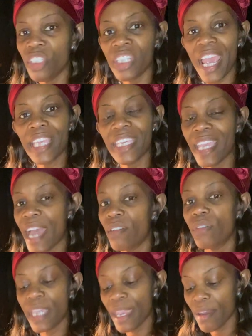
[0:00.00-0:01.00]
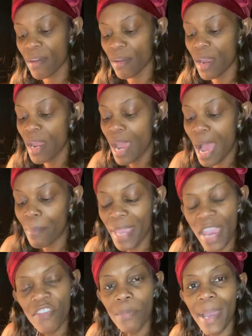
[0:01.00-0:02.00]
Jackie, I don't care. I'm
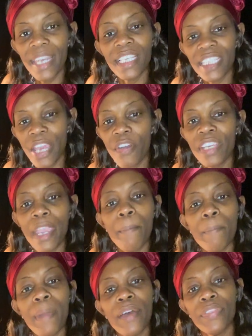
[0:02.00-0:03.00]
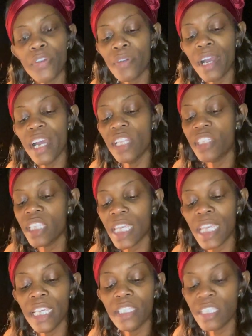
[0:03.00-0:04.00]
everybody's surrogate mother,
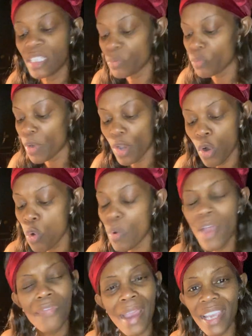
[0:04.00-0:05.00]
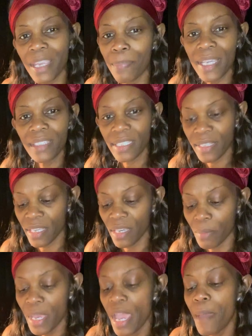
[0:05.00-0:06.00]
aunties, whoever I can be to them.